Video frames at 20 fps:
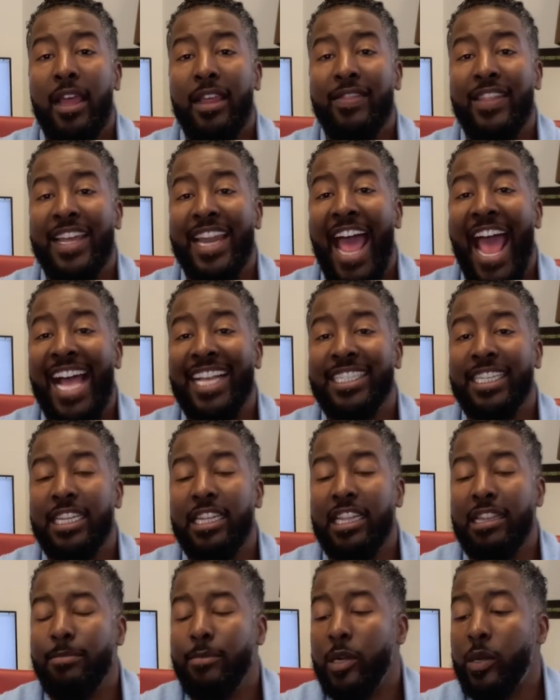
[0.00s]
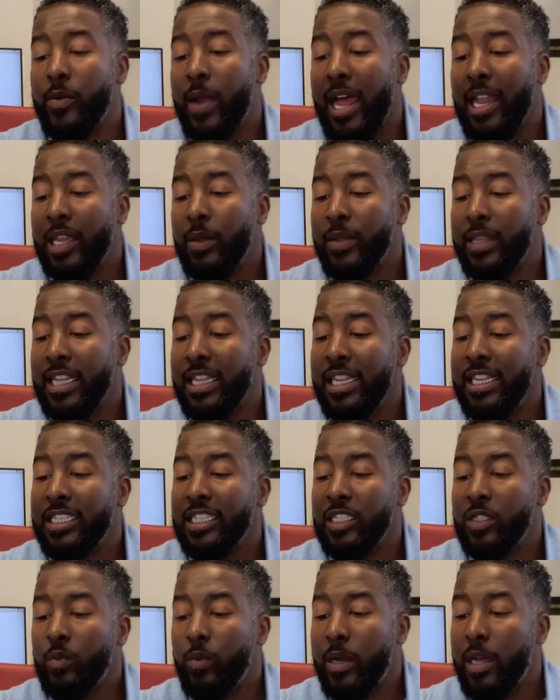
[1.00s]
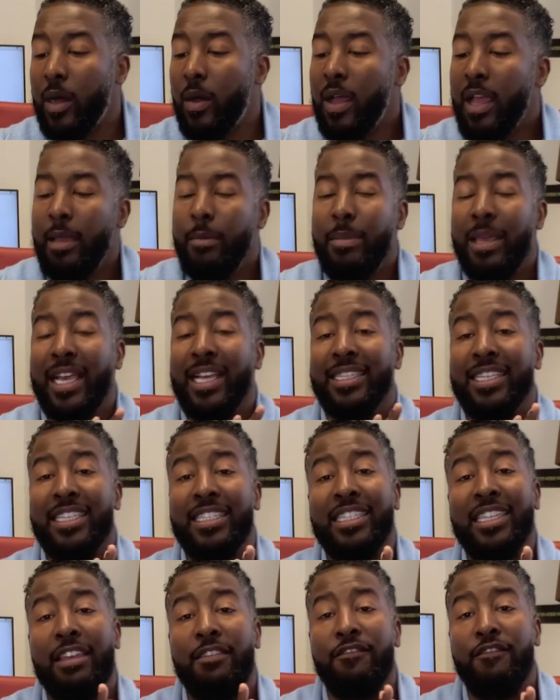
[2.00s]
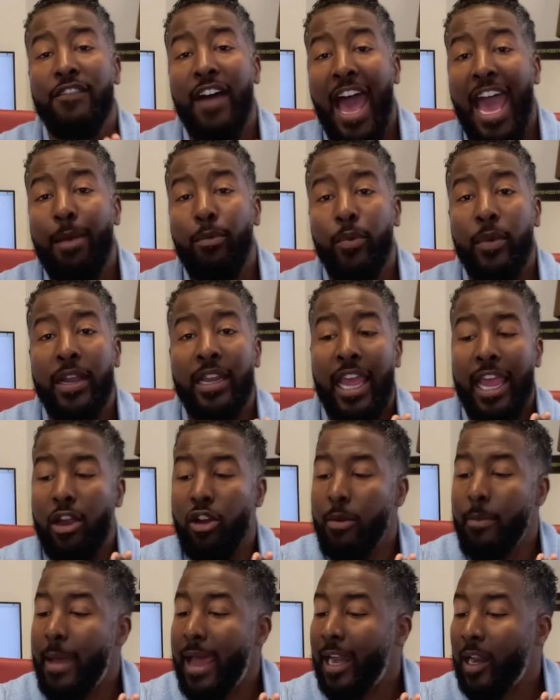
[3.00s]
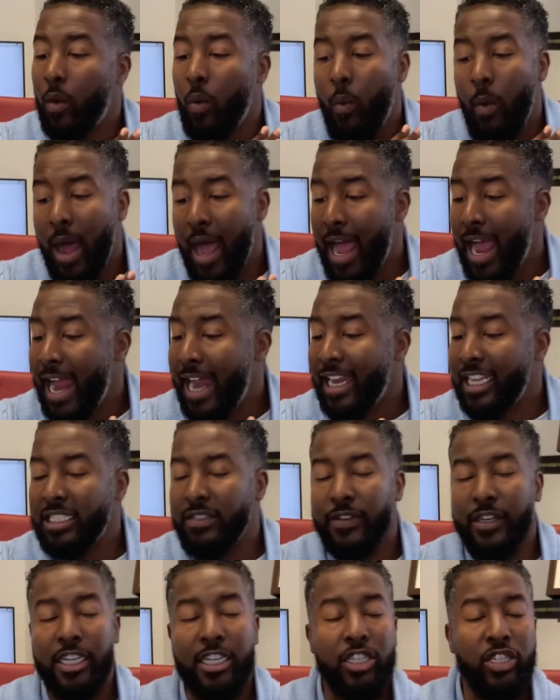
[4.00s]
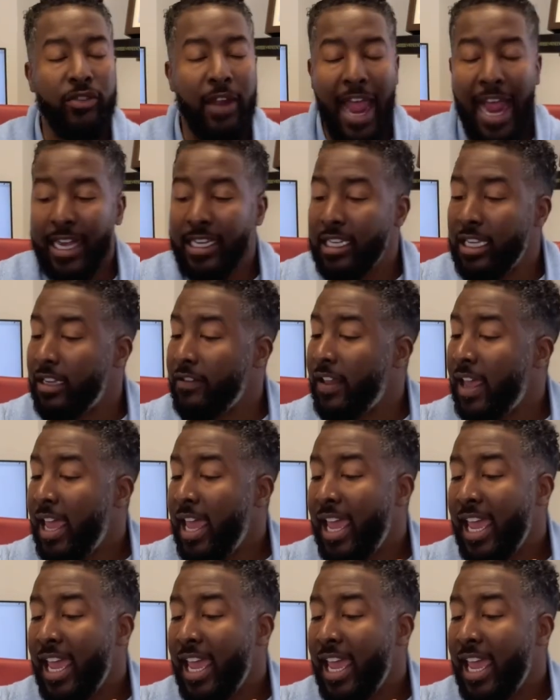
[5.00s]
that acid and the minerality within this as well. Because this is a vibrant aromatic wine, it's very attractive.